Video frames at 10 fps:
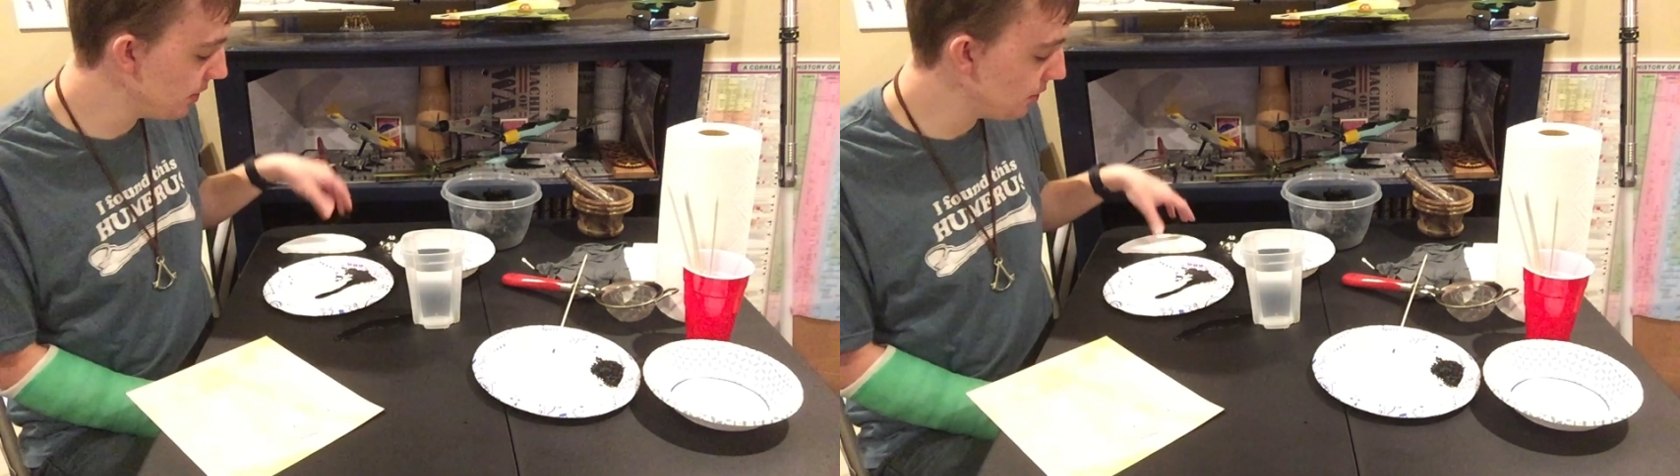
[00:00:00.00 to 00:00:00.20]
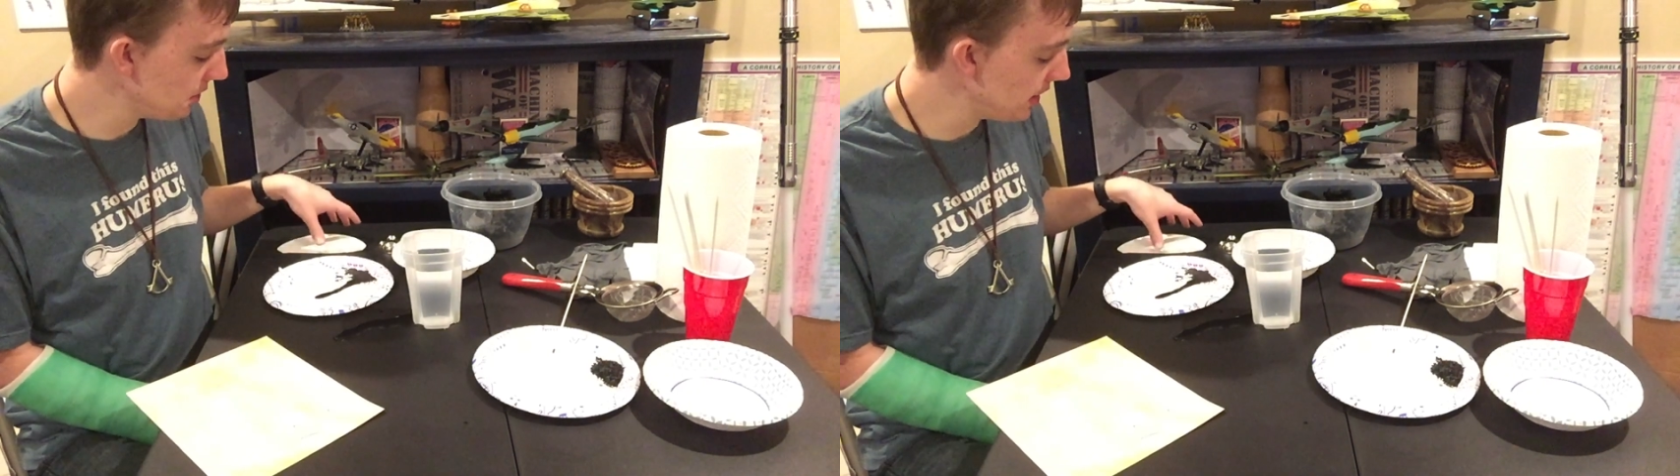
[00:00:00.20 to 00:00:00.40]

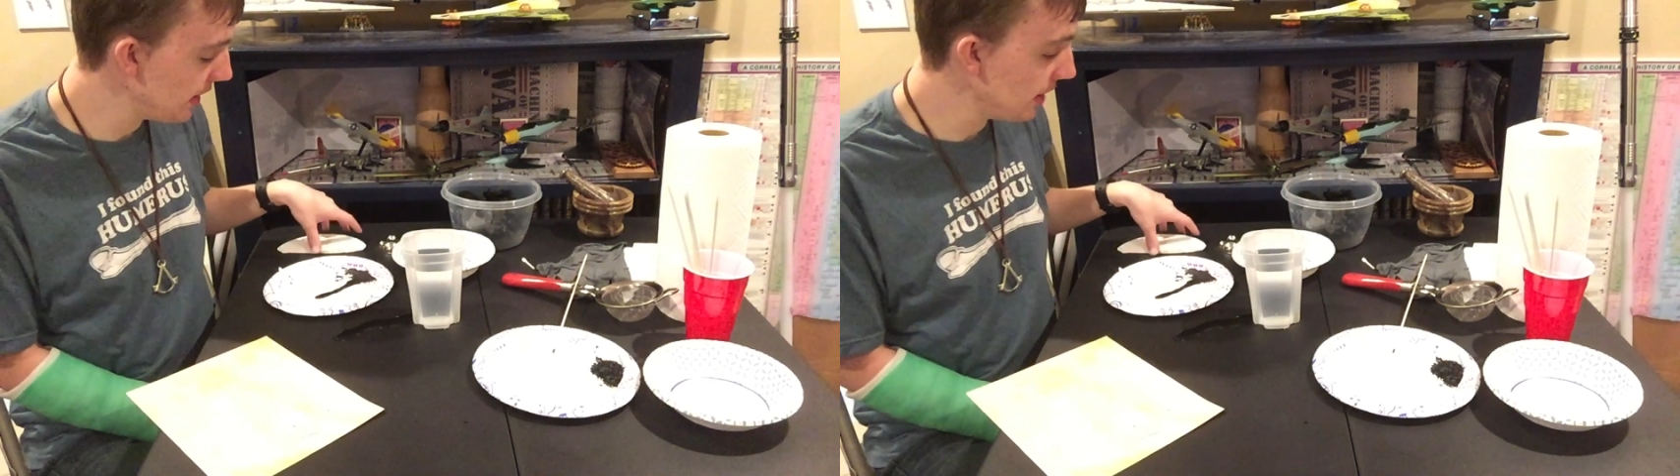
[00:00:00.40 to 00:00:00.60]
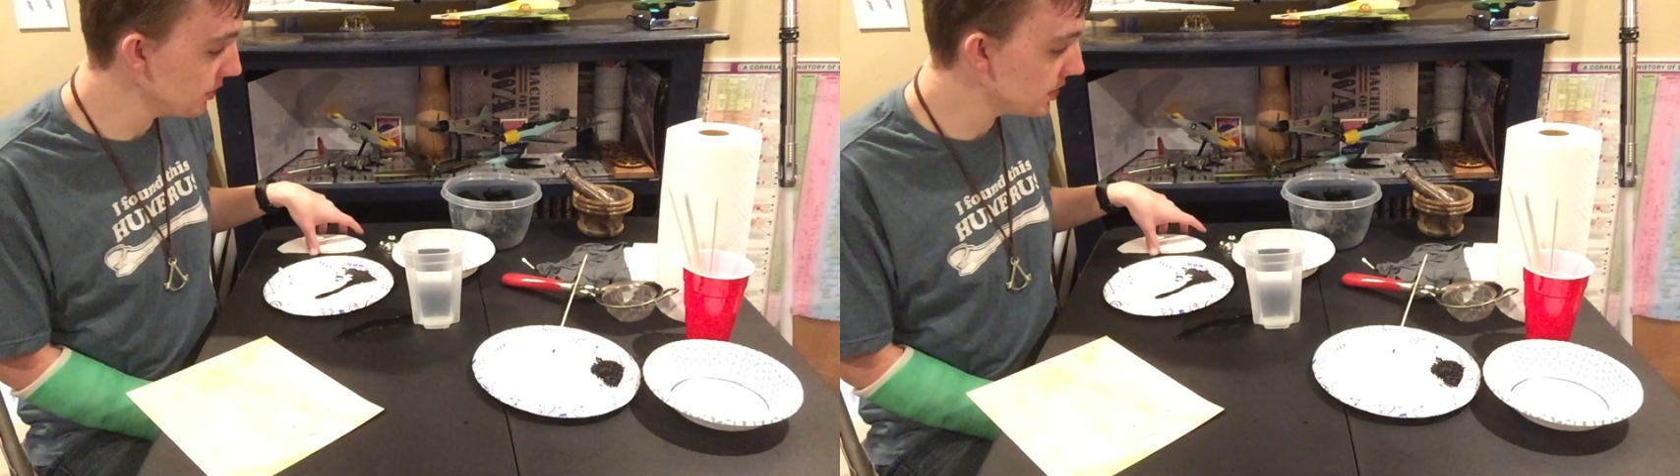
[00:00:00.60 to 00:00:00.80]
what
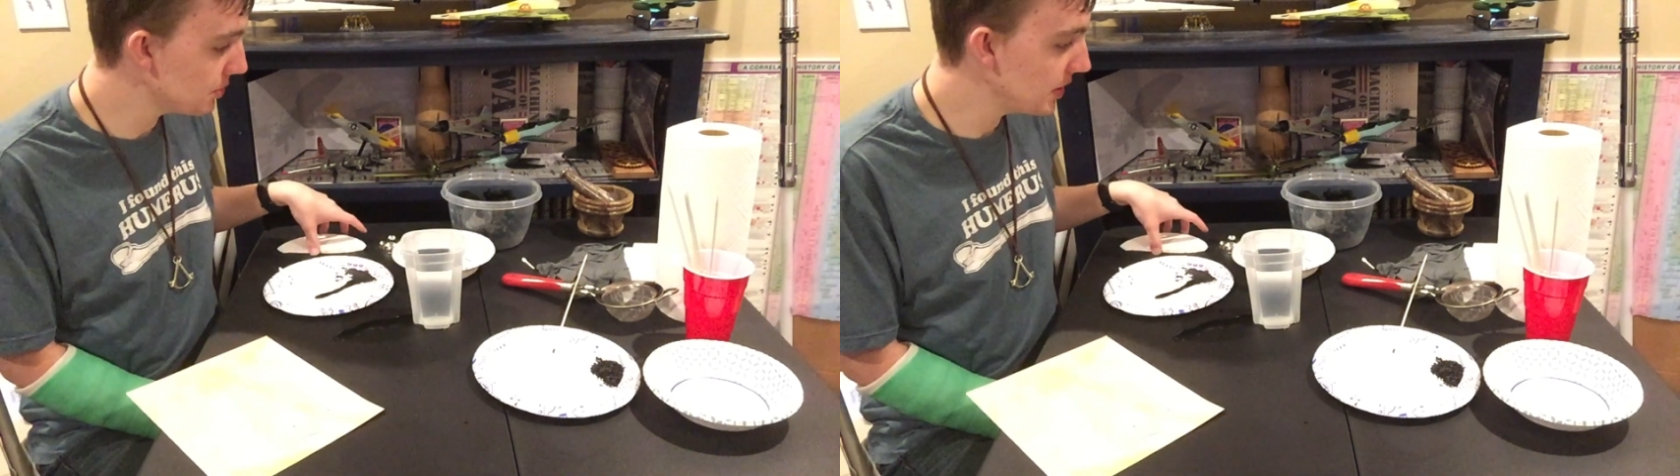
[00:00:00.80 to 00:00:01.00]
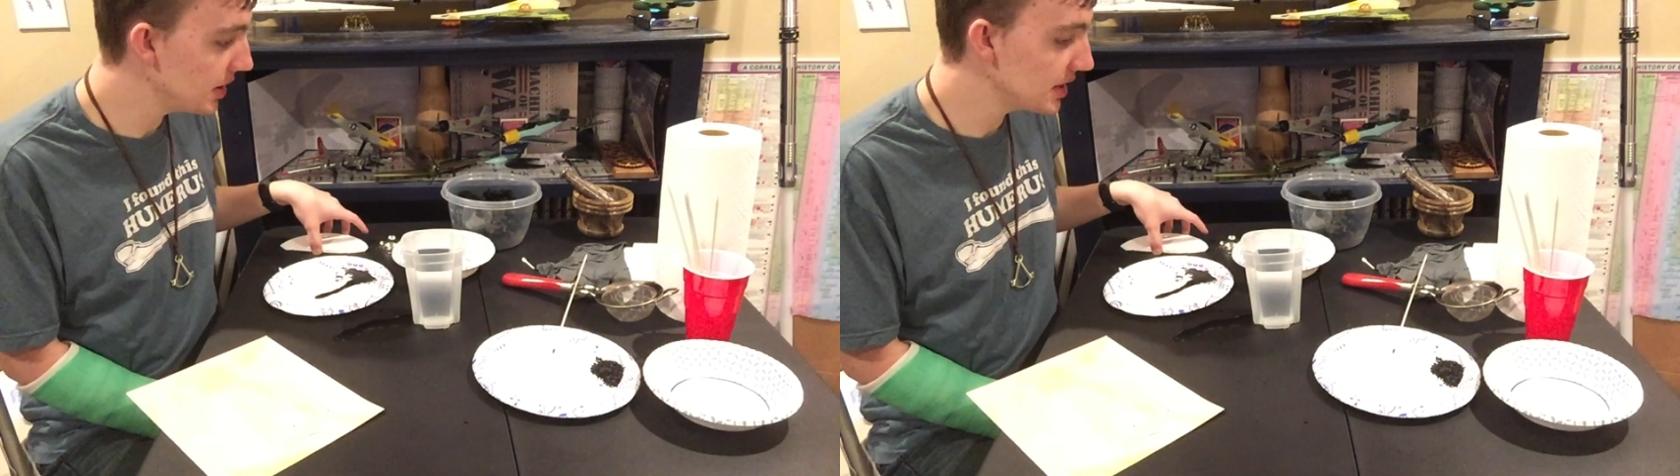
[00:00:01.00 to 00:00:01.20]
else
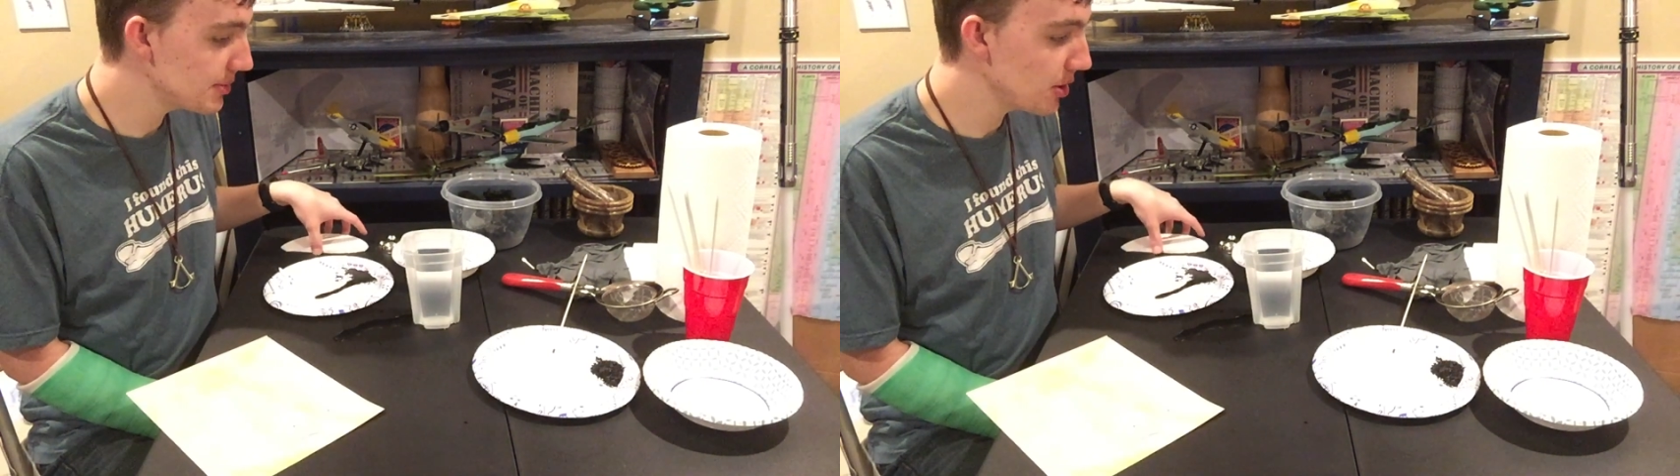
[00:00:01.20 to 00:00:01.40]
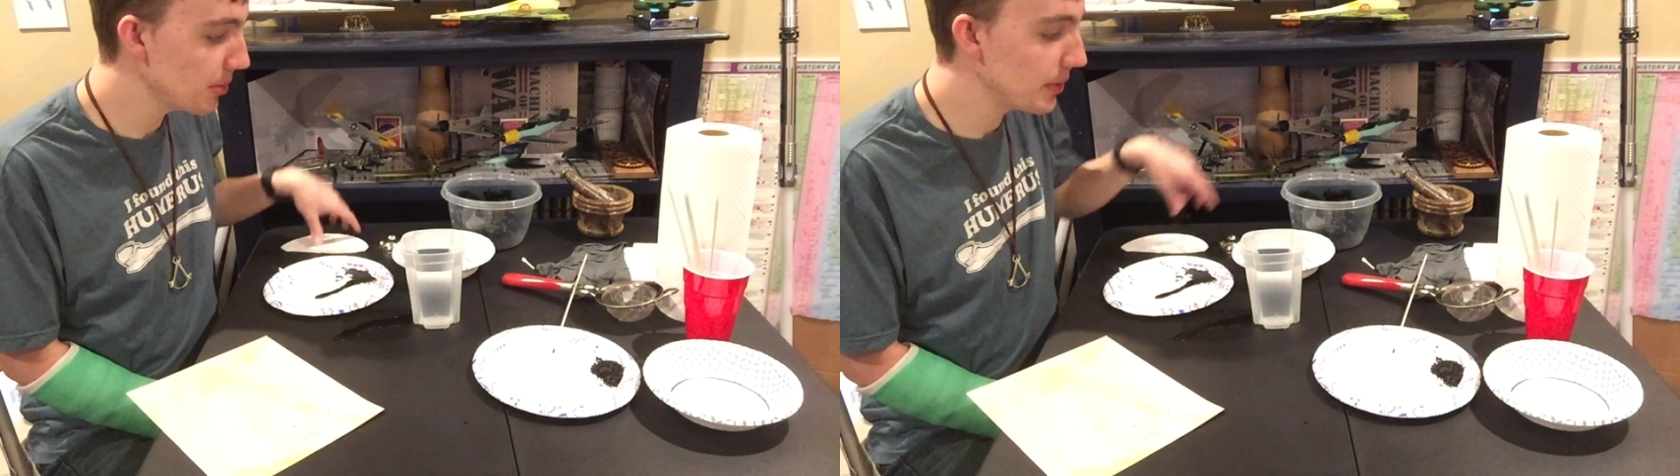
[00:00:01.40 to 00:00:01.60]
we could
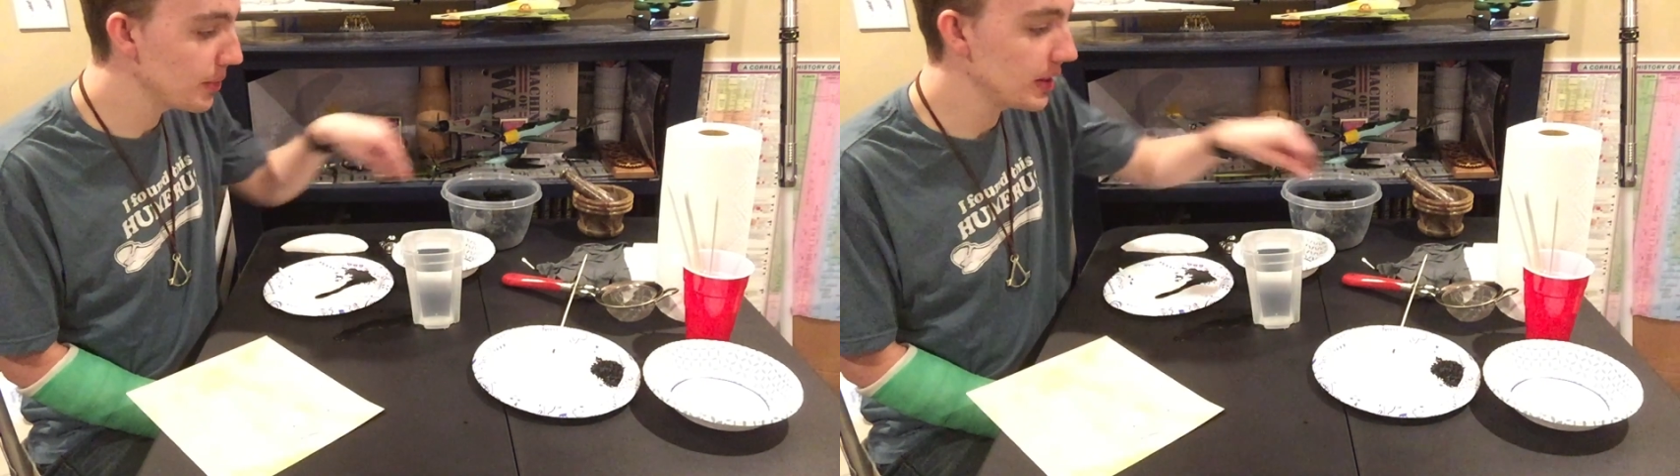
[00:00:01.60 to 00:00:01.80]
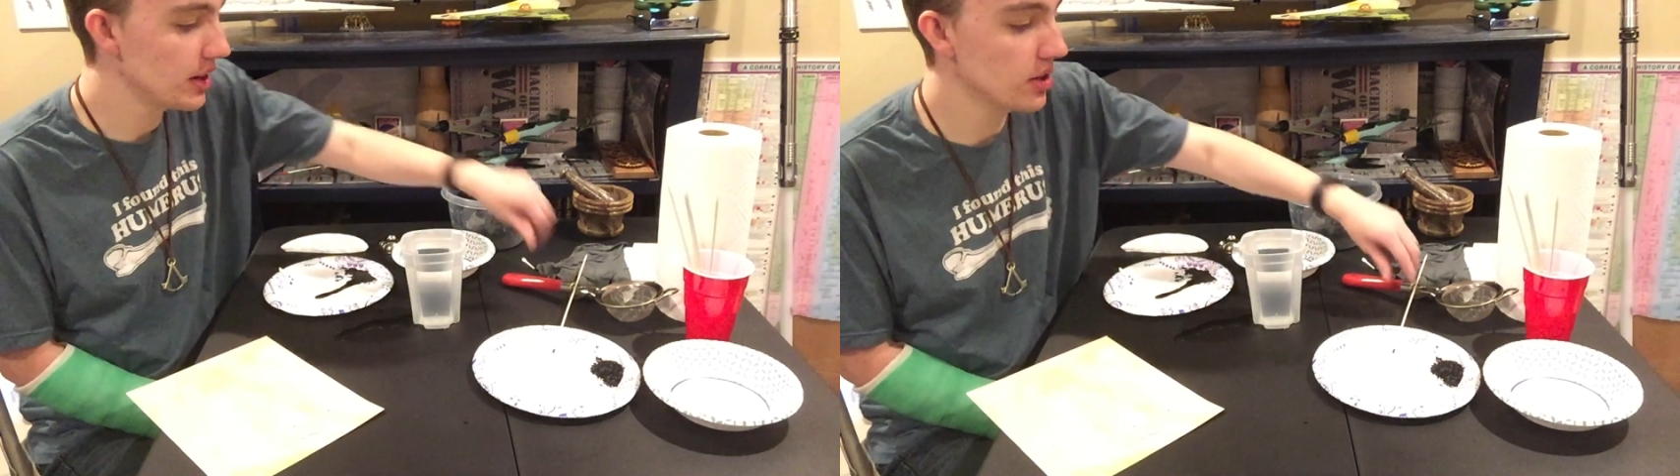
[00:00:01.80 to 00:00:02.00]
experiment
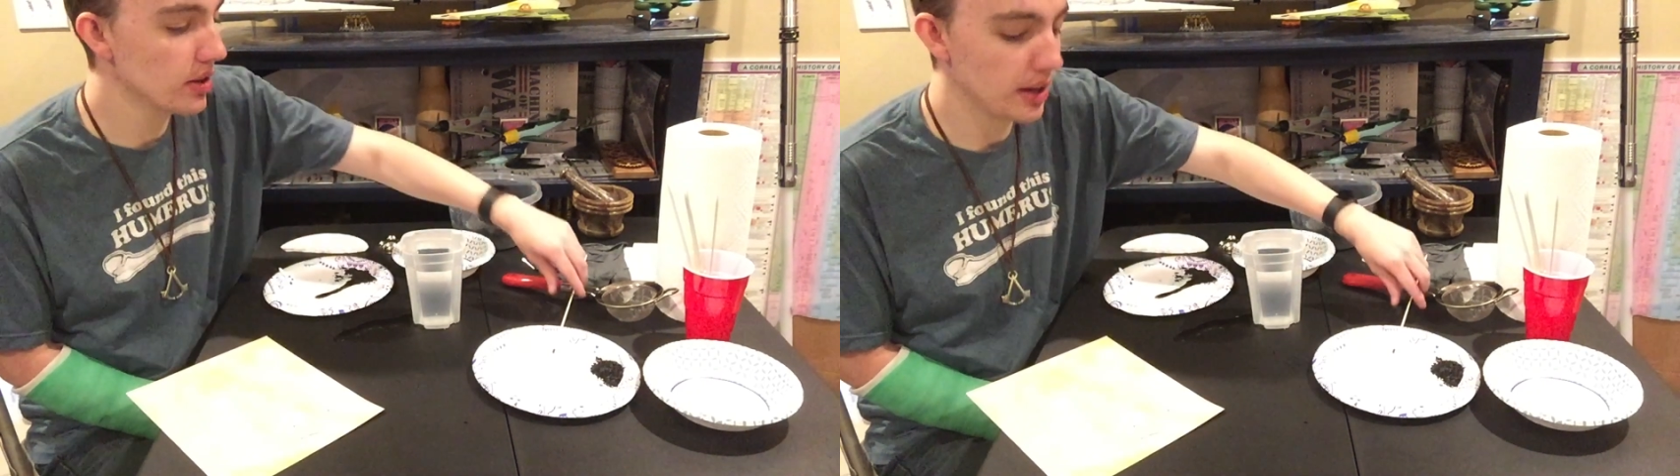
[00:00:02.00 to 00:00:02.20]
with here.